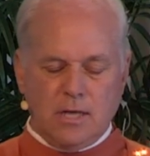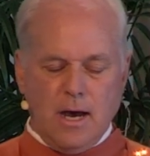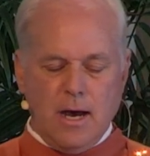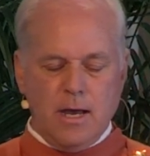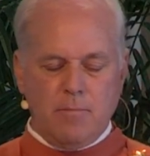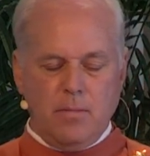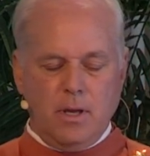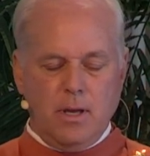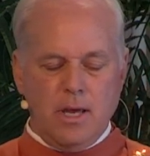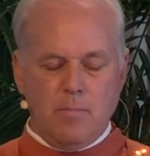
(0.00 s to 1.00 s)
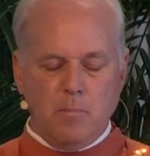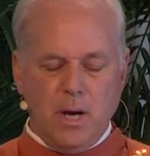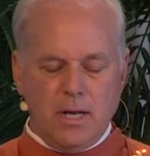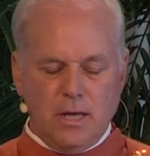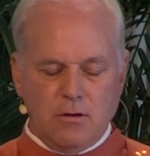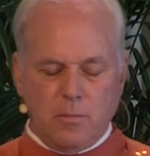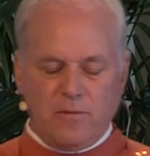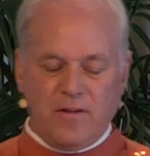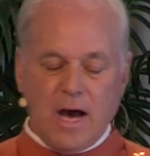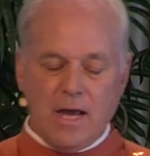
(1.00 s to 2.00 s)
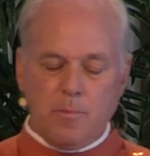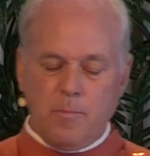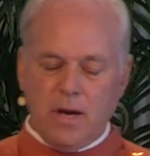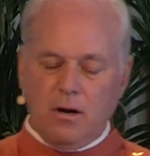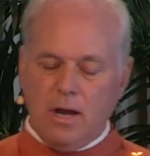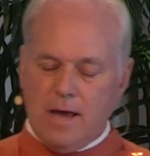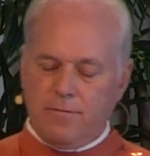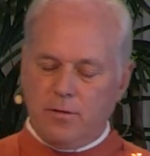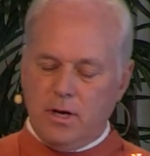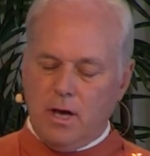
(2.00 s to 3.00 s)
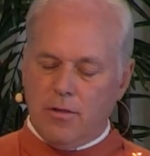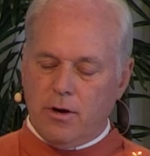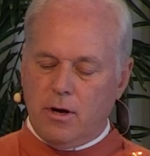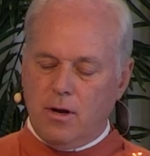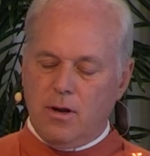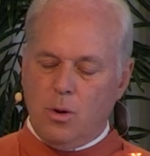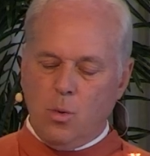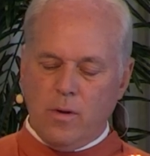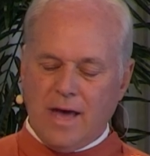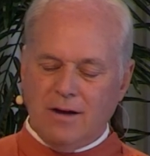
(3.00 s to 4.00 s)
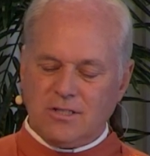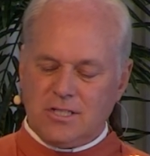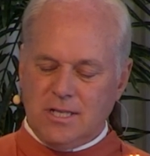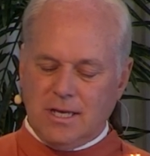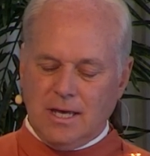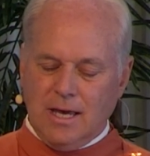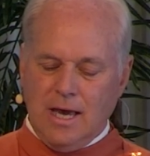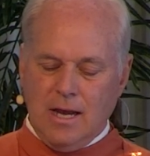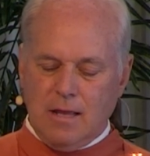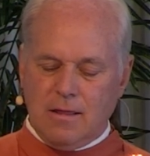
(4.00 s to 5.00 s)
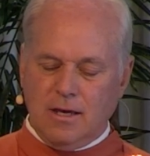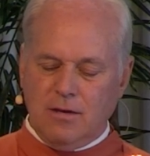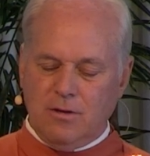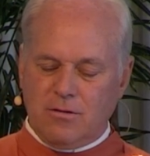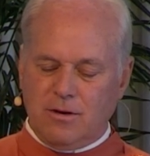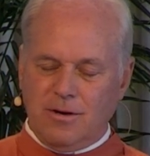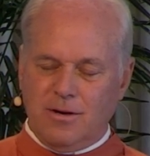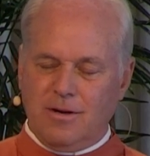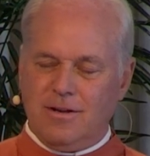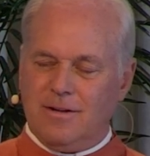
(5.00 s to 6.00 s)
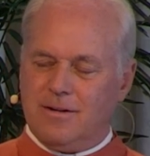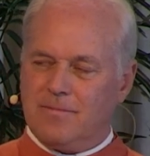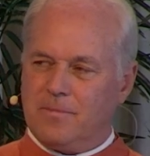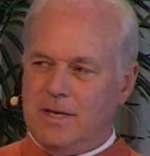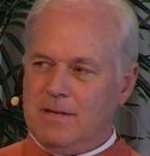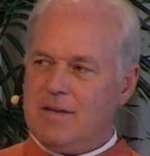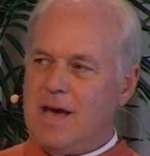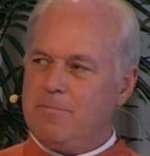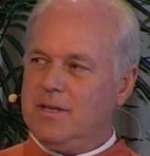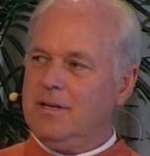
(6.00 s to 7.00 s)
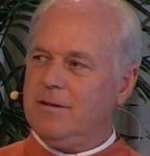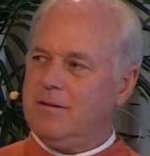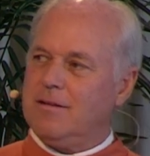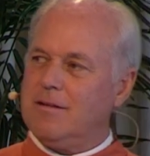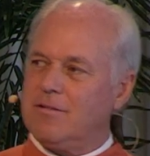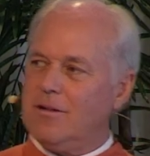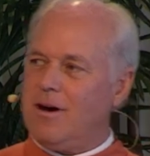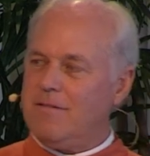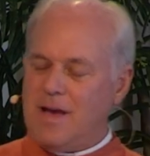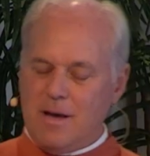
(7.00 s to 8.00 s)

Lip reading: time, and money to provide a better life for another without seeking anything in return." He tapped into this law